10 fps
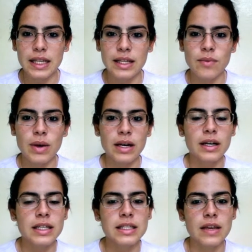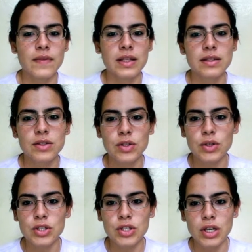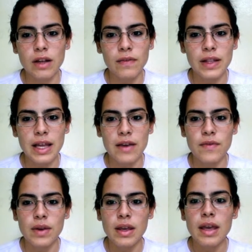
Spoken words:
in the water activity to shelf life